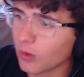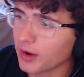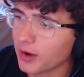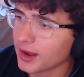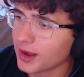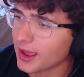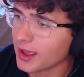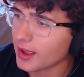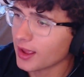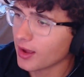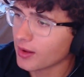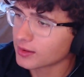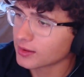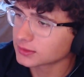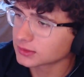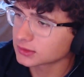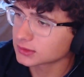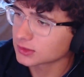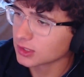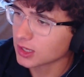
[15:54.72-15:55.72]
What's one day?
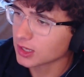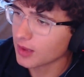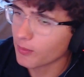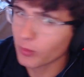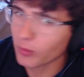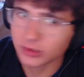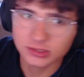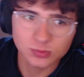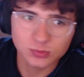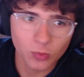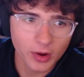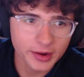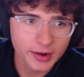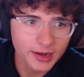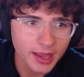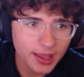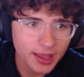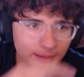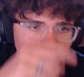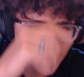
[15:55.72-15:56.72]
Look up what's one
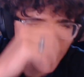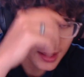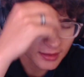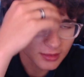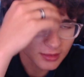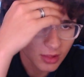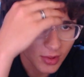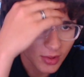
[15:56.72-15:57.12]
day mail